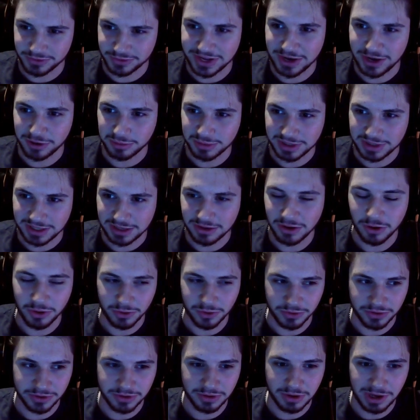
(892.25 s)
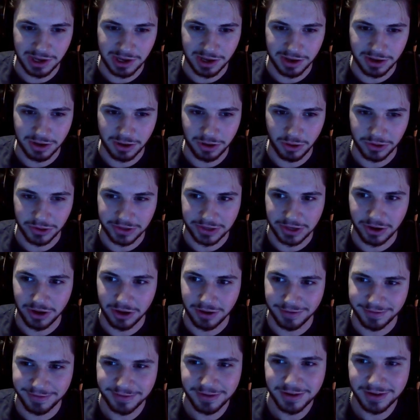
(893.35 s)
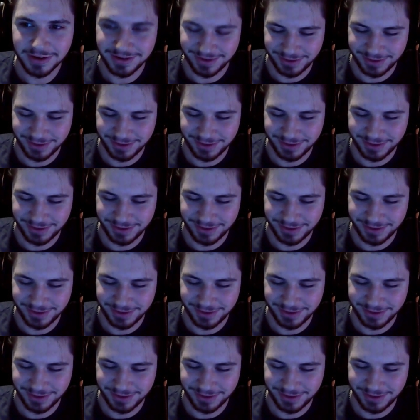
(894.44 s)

now be holding off.